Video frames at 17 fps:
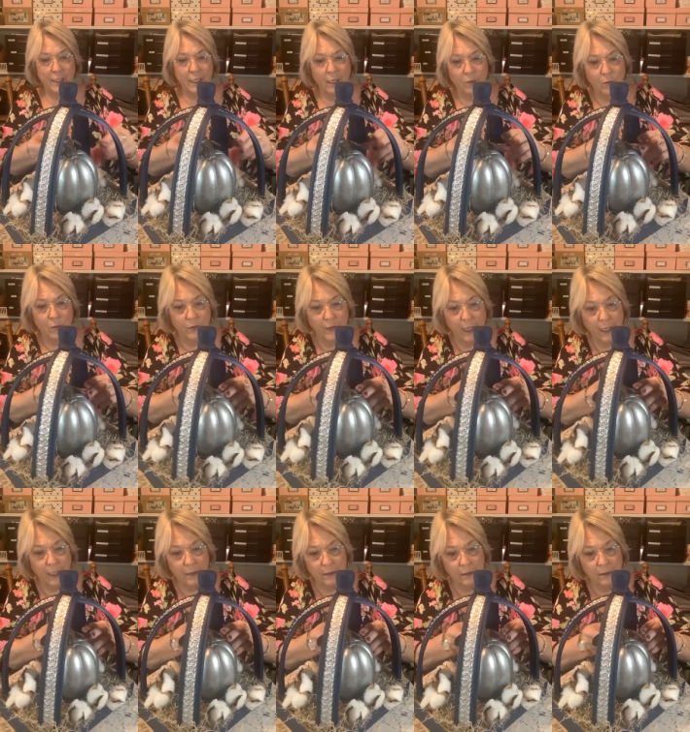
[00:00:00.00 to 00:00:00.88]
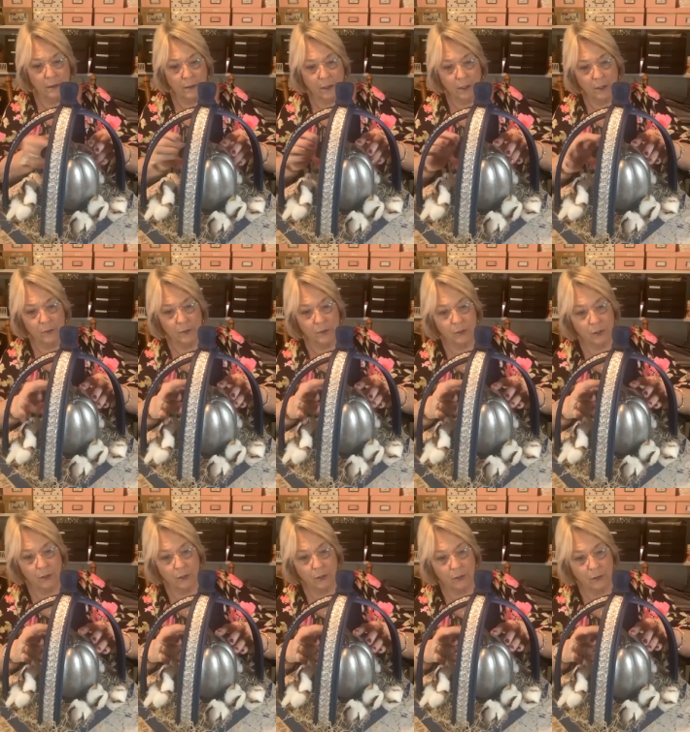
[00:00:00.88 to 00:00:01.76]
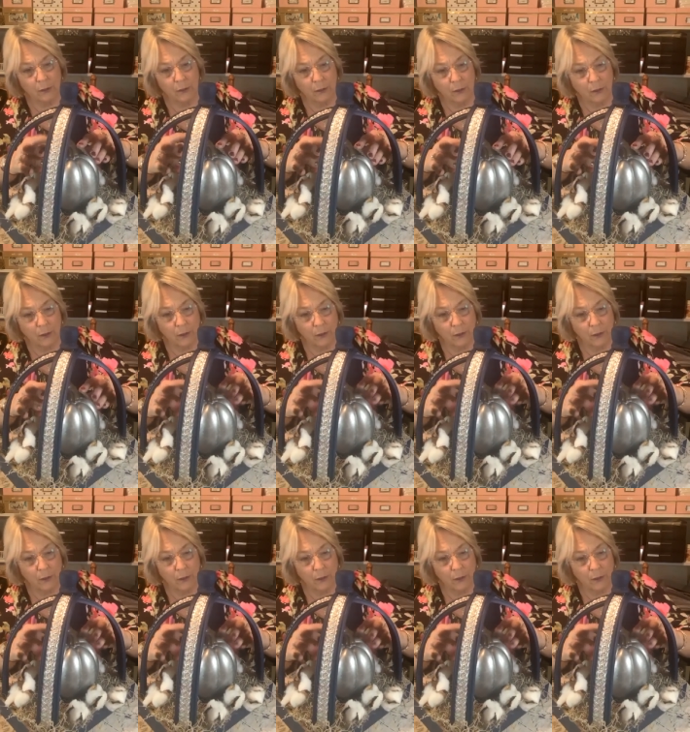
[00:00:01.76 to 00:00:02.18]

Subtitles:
I think I want that closer.